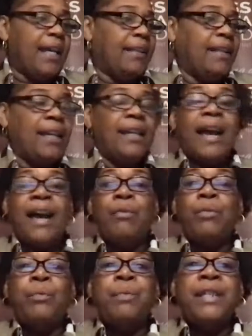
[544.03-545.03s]
And then
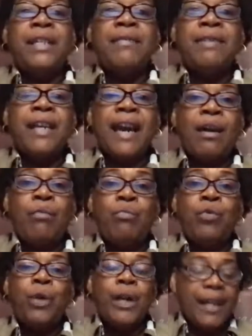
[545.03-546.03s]
I will be giving out
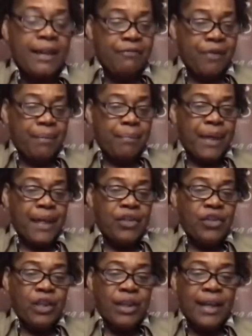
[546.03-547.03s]
more
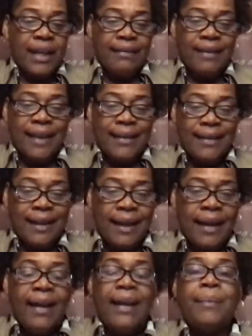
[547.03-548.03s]
information at that
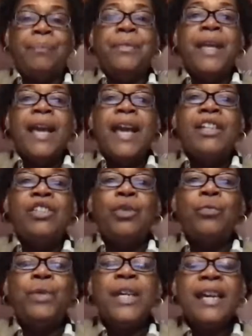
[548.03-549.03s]
time. And
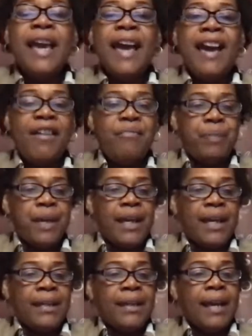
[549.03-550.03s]
so we have
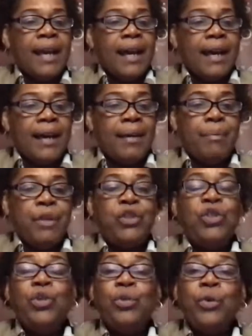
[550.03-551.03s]
been uh,
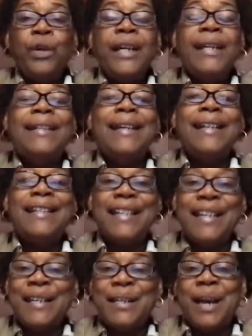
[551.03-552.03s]
maturing in
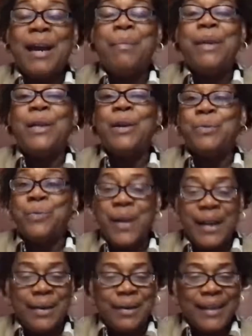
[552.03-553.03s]
economic
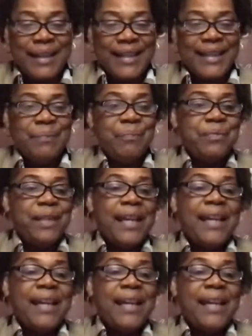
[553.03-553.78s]
awareness.